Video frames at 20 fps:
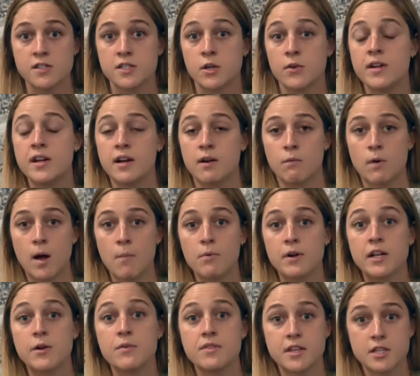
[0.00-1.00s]
So here, I'll
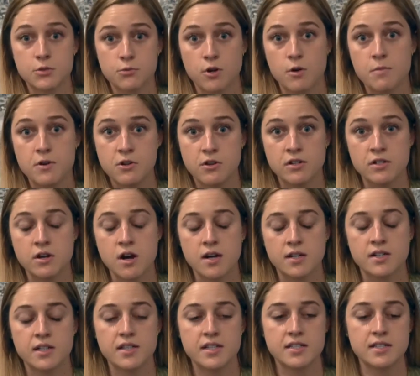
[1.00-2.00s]
bring you in this room can talk
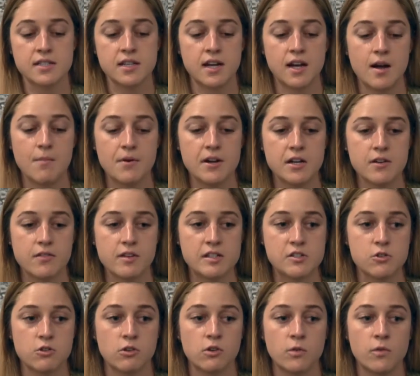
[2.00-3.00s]
to this
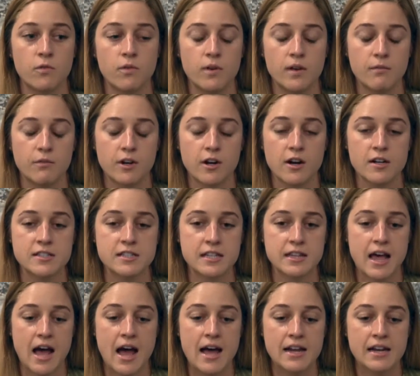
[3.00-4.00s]
individual in regards to
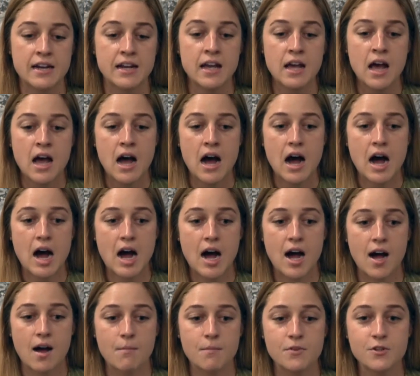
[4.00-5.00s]
that. And
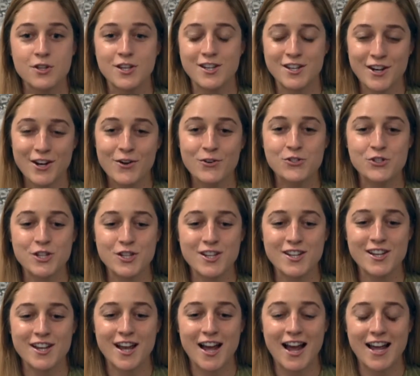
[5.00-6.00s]

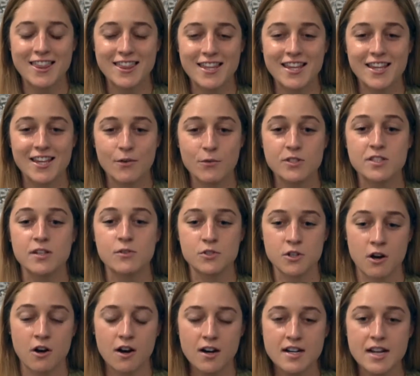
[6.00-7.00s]
I think it was a
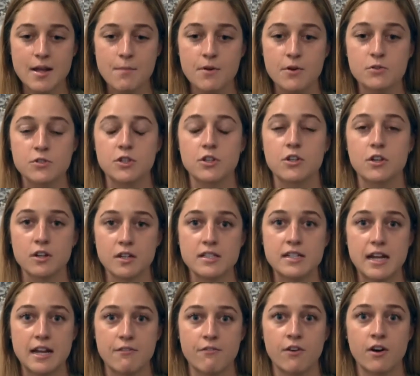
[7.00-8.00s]
hard day, but it was a good
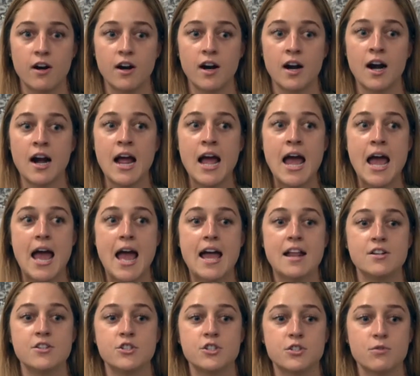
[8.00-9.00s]
day for her.
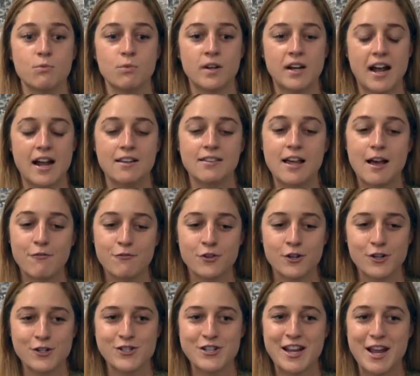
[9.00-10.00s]
And when I left
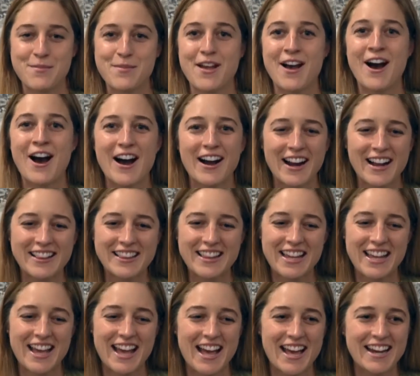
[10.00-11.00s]
her, she gave me a hug at
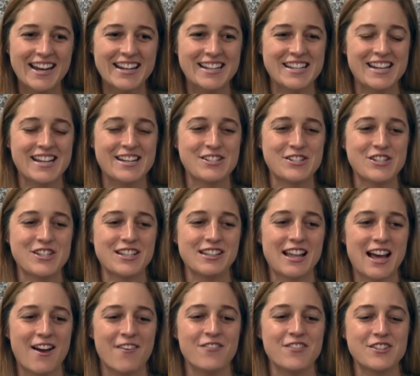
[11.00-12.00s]
the end, and she
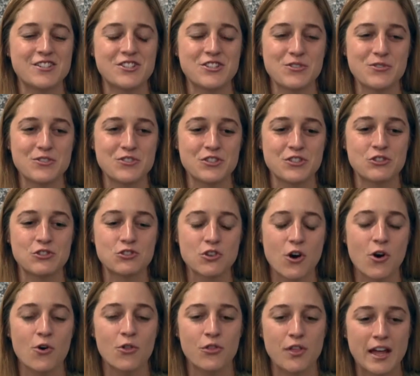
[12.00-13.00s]
left, and she was just
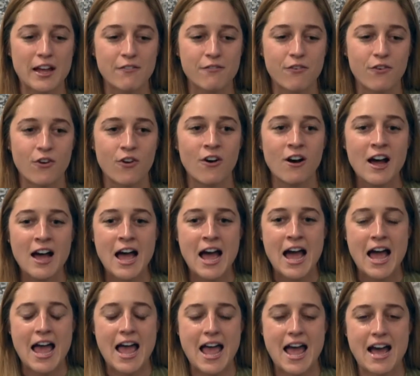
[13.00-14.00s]
so thankful.
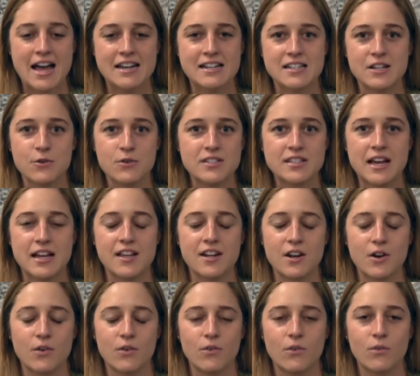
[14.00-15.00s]
And it was that,
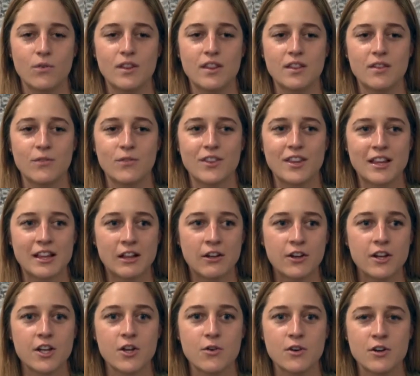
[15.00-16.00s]
when they look
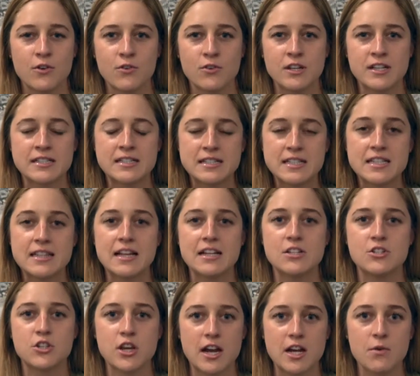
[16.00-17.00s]
at you and you can see that
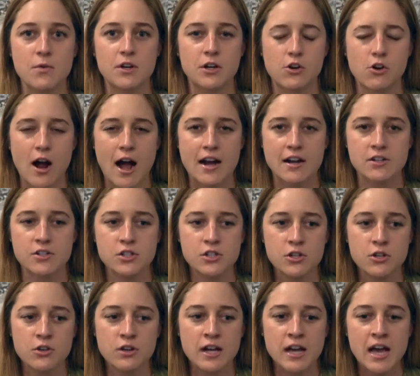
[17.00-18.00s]
genuine
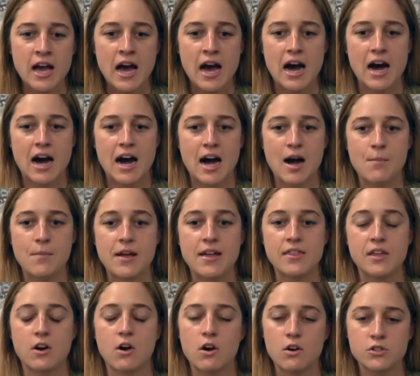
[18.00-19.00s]
gratitude, and
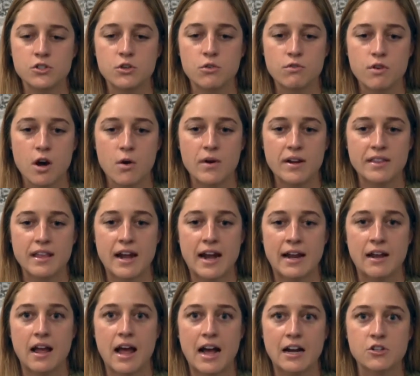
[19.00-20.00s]
then also knowing that I
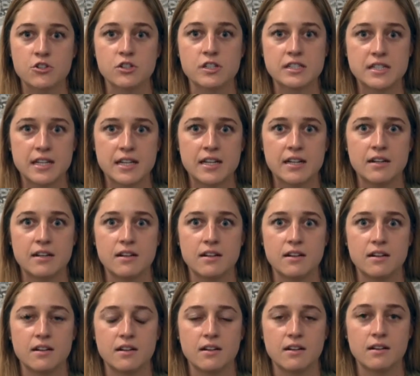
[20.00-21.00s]
actually did
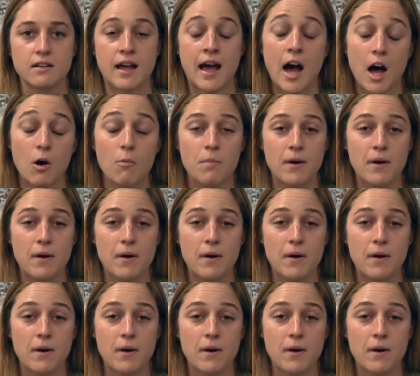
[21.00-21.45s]
help.